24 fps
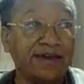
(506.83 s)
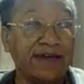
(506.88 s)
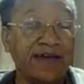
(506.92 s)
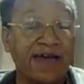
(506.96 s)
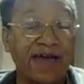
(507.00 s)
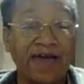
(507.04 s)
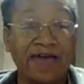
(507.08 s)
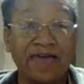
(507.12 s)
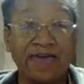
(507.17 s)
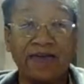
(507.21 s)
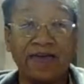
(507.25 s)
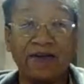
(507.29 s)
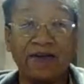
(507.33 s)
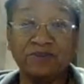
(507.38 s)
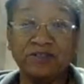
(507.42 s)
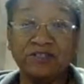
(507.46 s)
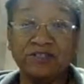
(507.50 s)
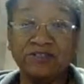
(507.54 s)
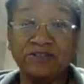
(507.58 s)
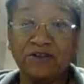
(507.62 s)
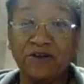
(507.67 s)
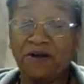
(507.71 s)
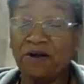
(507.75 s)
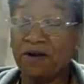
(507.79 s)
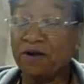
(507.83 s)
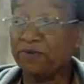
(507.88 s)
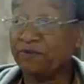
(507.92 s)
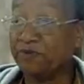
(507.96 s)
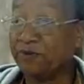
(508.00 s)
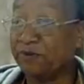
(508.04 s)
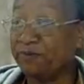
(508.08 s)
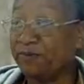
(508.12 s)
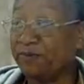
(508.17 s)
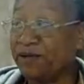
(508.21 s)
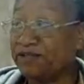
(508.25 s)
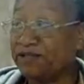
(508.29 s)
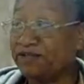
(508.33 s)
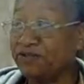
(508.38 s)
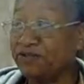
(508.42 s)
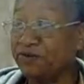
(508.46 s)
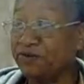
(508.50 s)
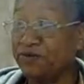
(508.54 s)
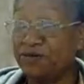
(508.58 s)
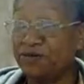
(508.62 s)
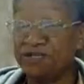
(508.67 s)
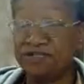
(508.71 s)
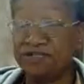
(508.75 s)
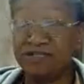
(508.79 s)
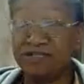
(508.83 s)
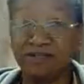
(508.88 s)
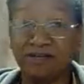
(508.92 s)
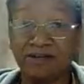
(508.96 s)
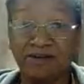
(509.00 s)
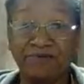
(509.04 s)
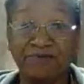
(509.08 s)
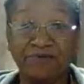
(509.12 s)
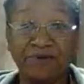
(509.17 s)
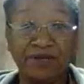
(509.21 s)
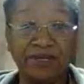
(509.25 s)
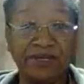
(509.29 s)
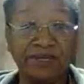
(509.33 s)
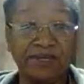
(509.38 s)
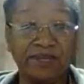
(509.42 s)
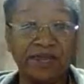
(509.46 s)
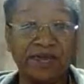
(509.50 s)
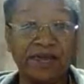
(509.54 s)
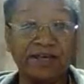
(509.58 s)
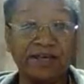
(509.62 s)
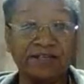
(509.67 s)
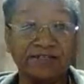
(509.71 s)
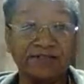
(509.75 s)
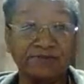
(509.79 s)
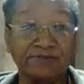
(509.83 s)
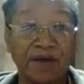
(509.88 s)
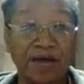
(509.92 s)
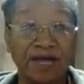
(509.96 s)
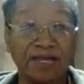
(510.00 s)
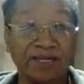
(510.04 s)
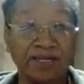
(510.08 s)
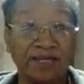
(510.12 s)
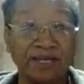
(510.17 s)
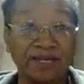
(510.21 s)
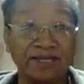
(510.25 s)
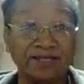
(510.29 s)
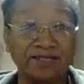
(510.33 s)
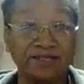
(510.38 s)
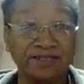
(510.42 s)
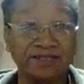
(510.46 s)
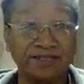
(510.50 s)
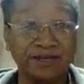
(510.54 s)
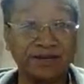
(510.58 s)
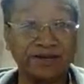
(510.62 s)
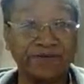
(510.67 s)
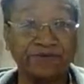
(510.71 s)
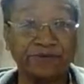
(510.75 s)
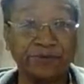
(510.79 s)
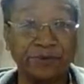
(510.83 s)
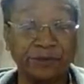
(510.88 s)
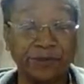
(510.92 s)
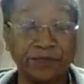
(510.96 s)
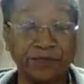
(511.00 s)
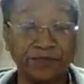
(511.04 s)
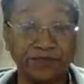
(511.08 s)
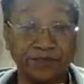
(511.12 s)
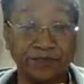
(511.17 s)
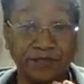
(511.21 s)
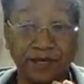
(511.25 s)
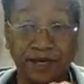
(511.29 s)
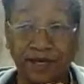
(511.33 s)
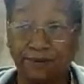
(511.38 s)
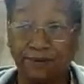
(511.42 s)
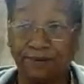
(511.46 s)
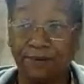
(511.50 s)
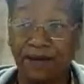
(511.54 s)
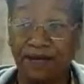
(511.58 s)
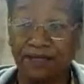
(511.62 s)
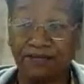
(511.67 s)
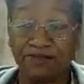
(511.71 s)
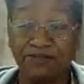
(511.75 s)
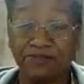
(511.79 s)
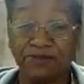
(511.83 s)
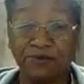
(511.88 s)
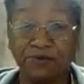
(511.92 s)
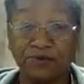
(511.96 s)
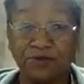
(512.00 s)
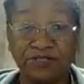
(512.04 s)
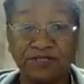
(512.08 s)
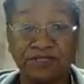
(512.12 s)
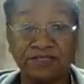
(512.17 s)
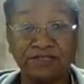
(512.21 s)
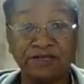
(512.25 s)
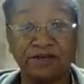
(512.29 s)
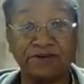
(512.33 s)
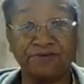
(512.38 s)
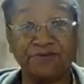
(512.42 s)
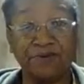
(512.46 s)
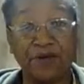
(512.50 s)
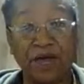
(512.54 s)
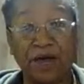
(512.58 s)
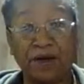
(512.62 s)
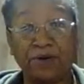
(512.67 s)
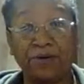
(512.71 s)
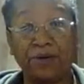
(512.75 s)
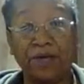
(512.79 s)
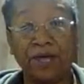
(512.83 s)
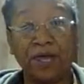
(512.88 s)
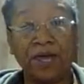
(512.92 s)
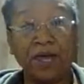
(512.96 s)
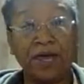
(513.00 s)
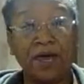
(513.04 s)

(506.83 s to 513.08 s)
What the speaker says: I haven't started with my sewing stuff, and that's my next step, to take my sewing stuff out.